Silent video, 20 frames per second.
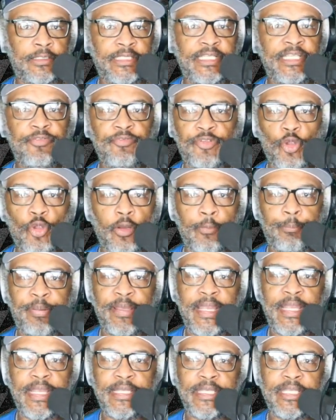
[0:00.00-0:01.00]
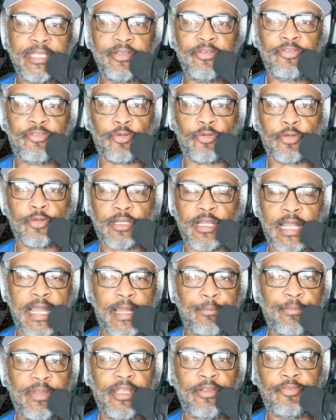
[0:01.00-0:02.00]
Leave your opinions or
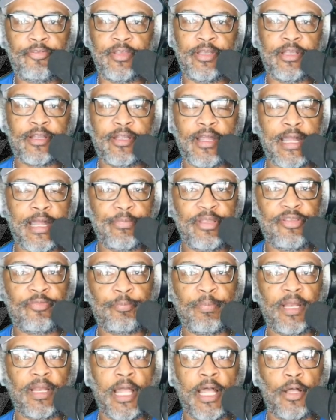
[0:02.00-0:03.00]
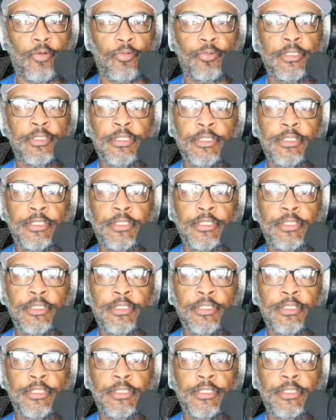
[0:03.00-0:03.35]
comments in the comments below,